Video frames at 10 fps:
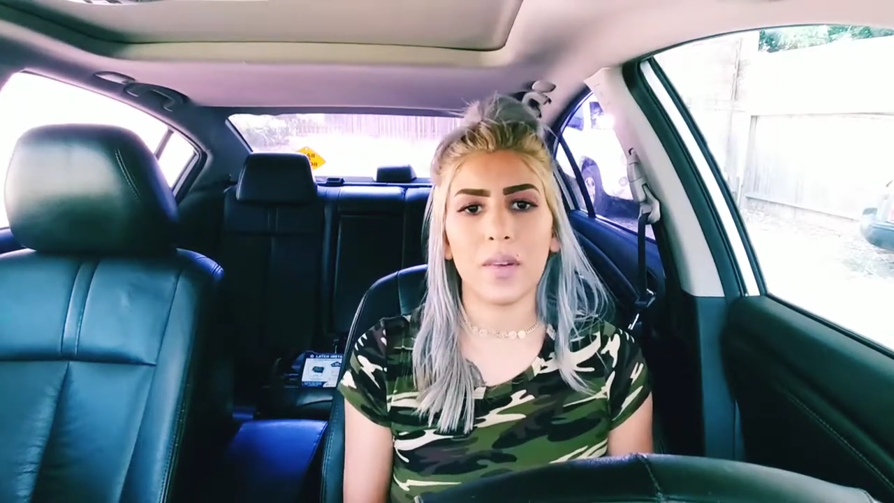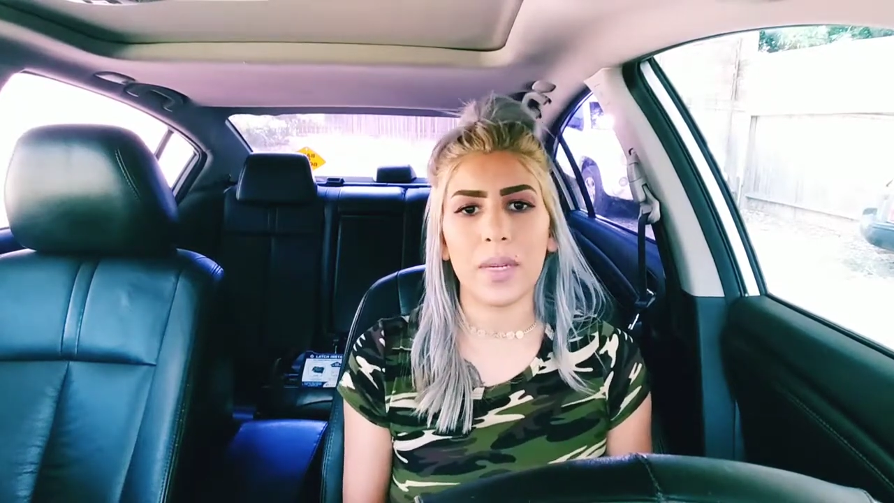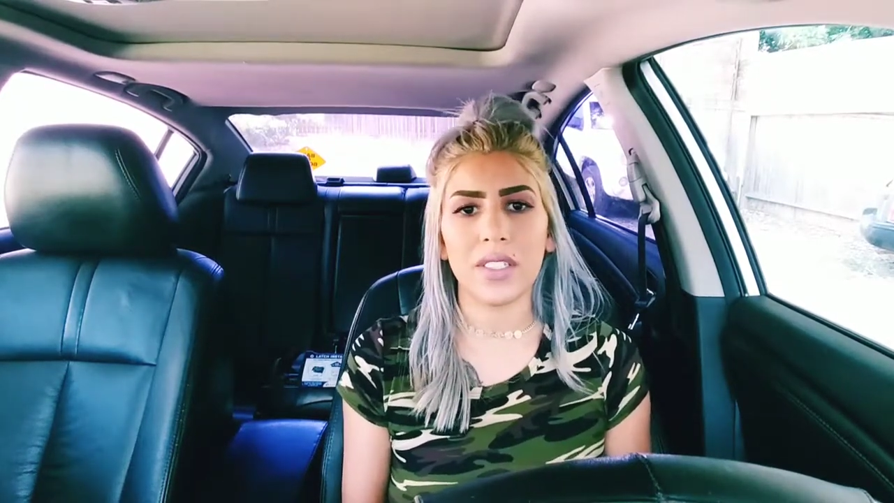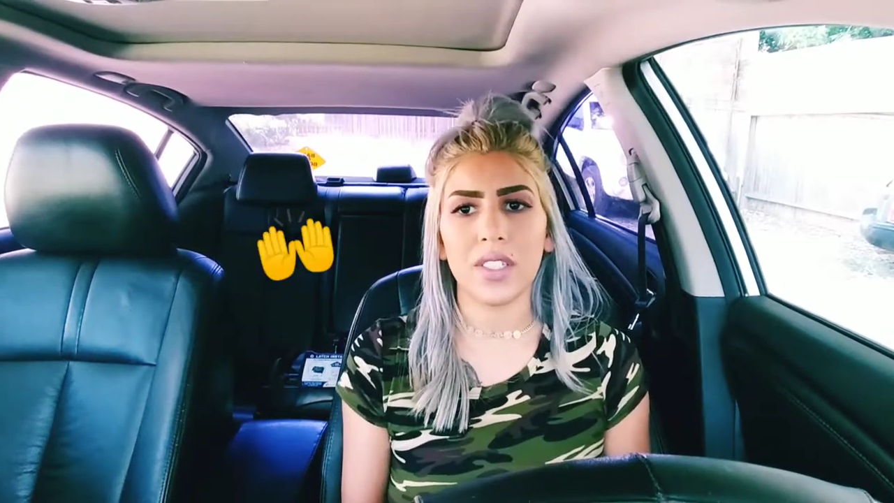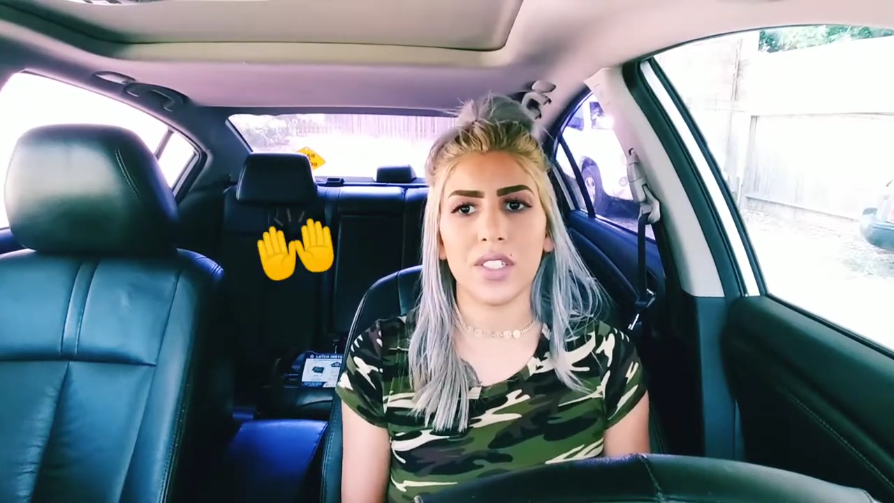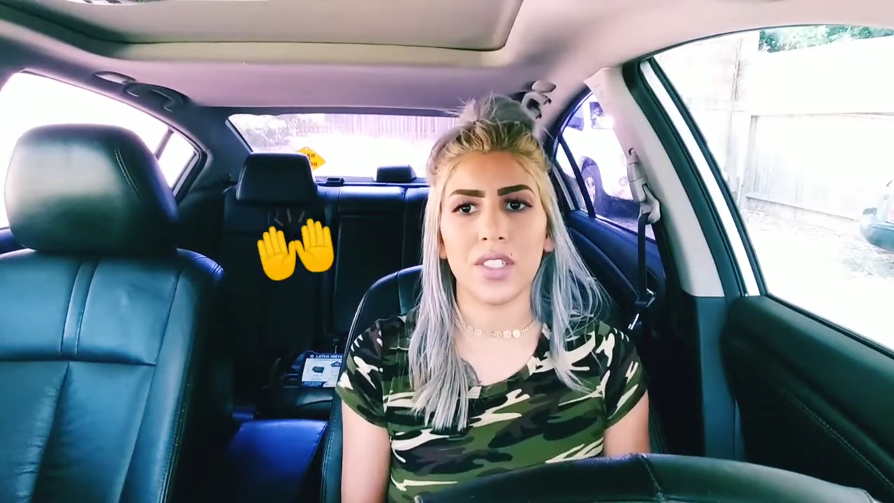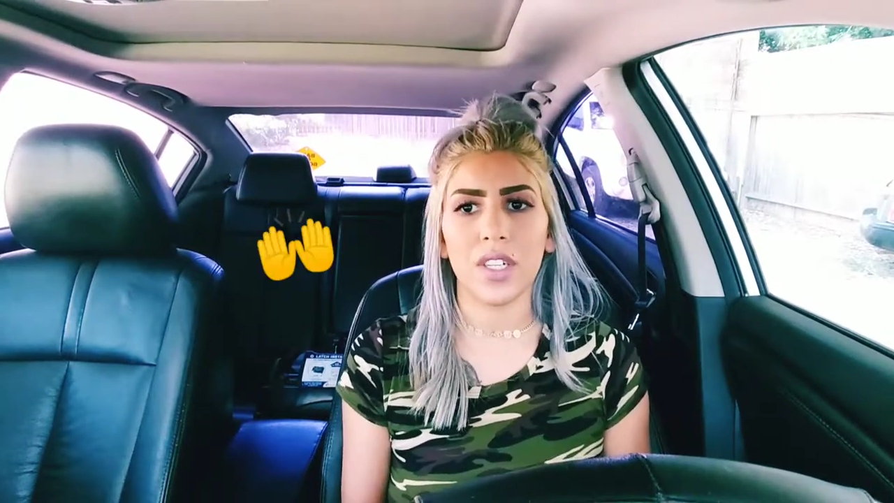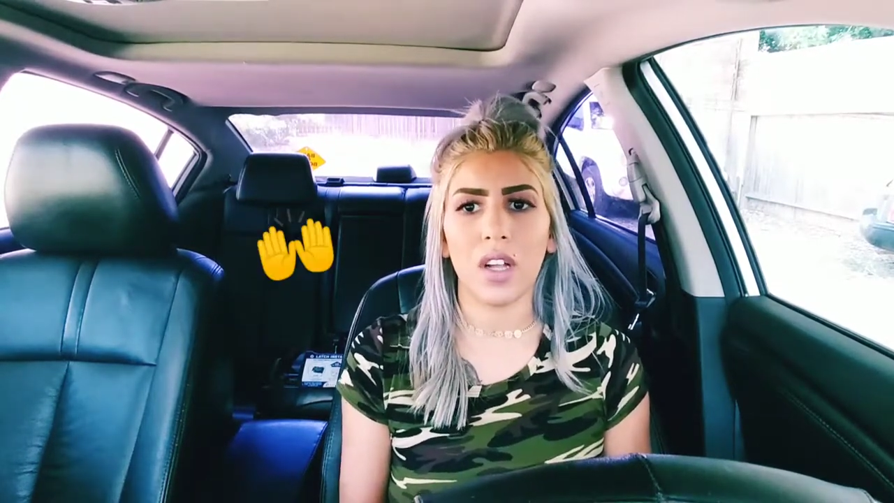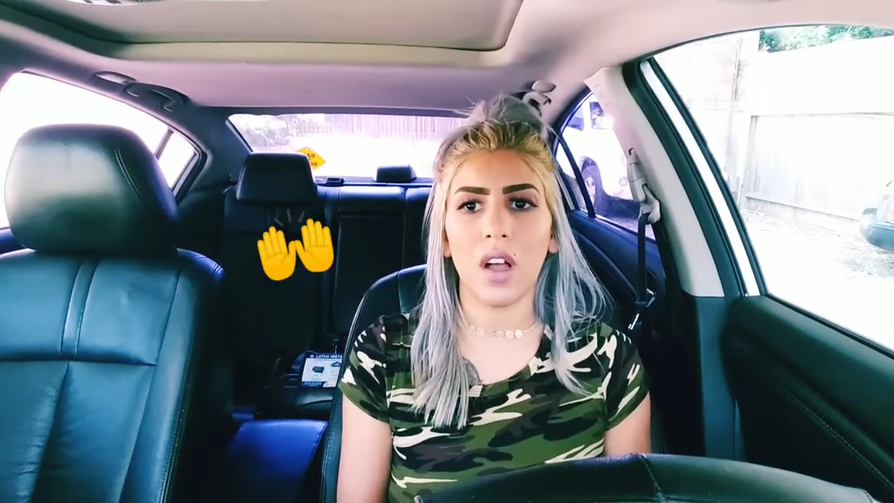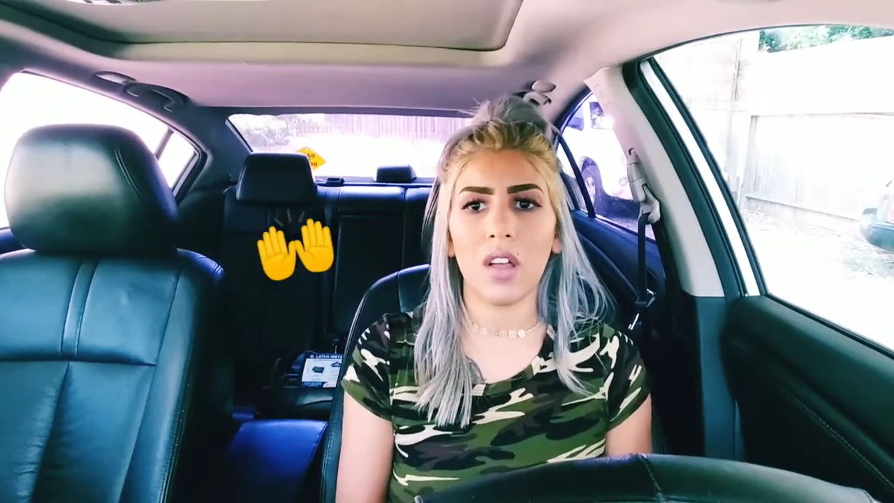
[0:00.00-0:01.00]
from my
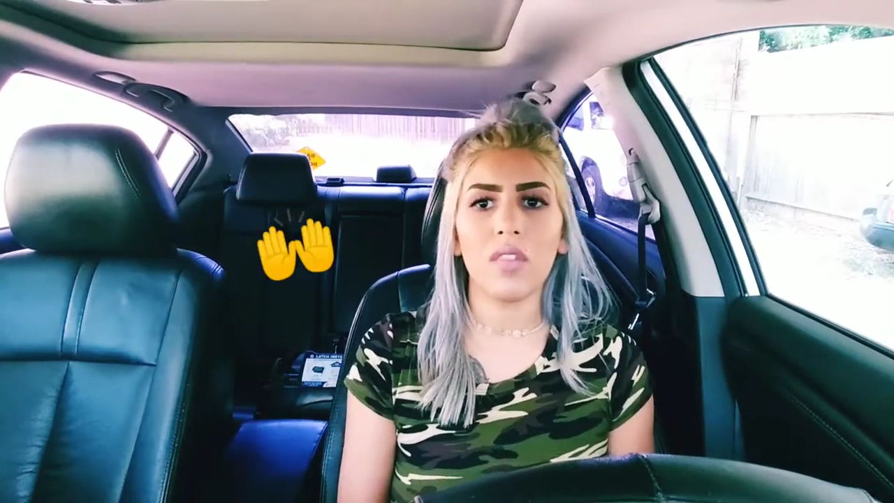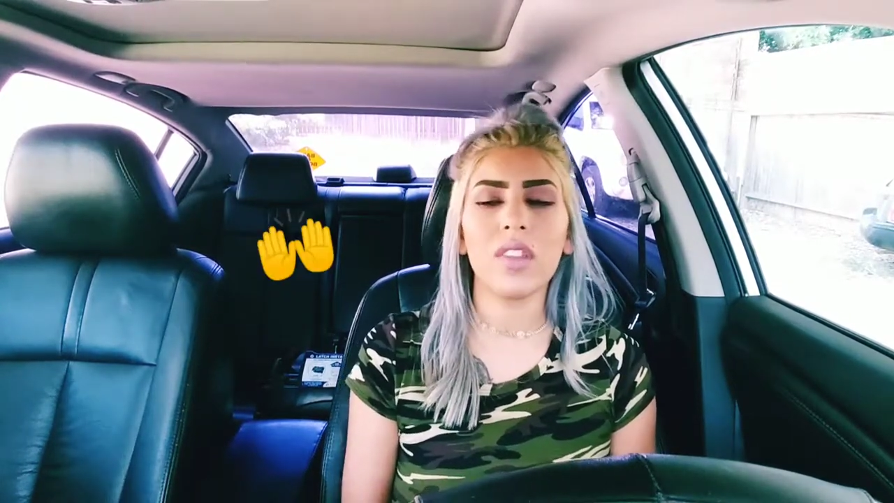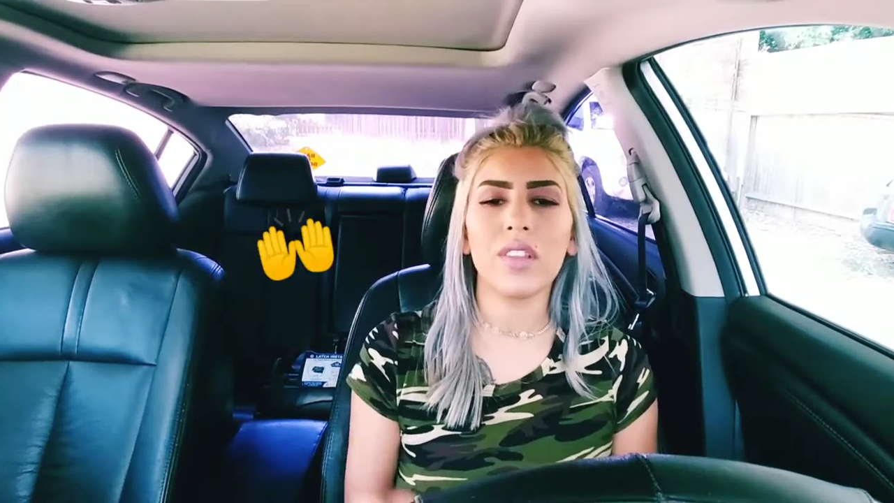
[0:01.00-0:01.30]
sister. All of the